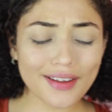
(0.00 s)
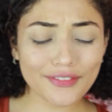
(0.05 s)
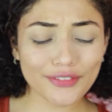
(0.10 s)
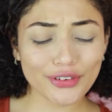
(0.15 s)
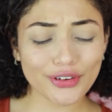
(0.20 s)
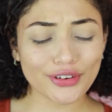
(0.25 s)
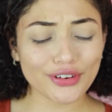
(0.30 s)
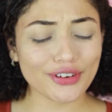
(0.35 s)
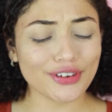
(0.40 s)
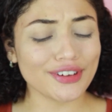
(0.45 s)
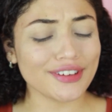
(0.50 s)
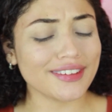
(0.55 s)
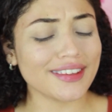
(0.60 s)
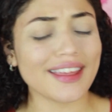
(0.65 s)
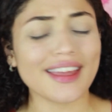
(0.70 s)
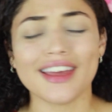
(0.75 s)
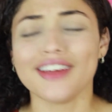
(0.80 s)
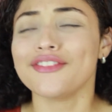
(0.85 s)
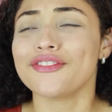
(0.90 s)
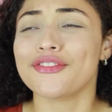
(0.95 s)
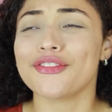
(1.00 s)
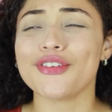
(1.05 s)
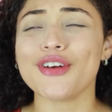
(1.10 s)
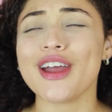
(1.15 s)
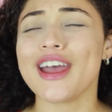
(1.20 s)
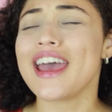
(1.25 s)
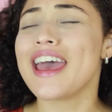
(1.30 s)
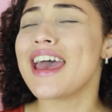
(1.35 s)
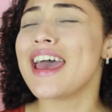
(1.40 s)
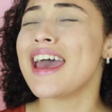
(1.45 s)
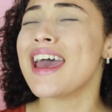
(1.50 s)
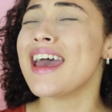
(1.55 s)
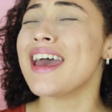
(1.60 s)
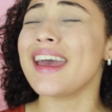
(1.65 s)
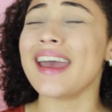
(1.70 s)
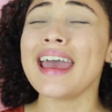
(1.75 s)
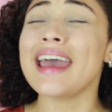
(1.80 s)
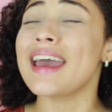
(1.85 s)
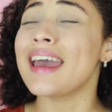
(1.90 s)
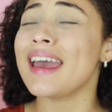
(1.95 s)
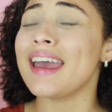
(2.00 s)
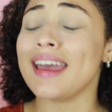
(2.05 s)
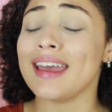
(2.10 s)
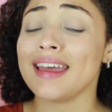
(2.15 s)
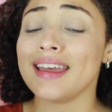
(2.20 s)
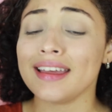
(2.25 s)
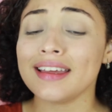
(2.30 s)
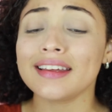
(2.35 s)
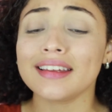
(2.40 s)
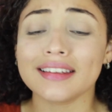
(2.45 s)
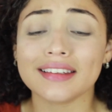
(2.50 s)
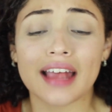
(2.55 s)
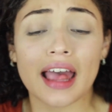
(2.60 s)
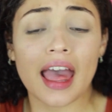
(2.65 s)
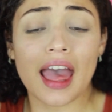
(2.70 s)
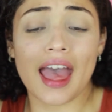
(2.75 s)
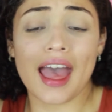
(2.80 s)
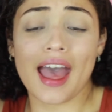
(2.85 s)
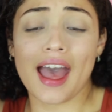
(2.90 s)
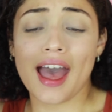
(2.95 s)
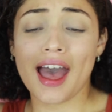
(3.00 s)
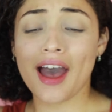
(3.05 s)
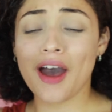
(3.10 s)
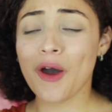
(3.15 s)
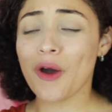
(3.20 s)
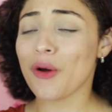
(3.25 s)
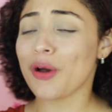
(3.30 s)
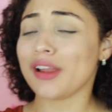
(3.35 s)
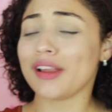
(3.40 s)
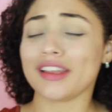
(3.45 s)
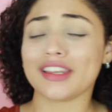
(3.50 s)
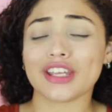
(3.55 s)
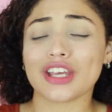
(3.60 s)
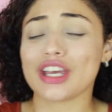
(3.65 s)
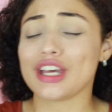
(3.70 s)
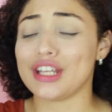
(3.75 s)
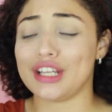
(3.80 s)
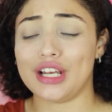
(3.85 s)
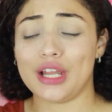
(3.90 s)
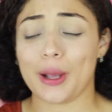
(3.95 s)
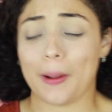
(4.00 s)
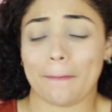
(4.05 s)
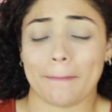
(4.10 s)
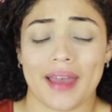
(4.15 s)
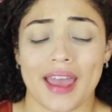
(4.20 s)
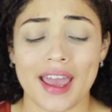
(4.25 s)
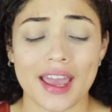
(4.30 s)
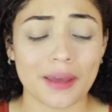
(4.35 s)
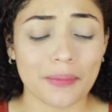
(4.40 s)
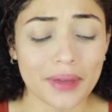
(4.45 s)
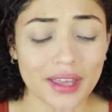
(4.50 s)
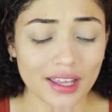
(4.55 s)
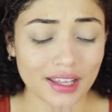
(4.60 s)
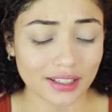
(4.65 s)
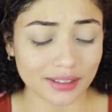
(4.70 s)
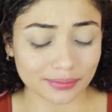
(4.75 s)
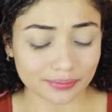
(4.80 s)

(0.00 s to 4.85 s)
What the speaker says: Lovers and friends. Oh, it's a good look, baby.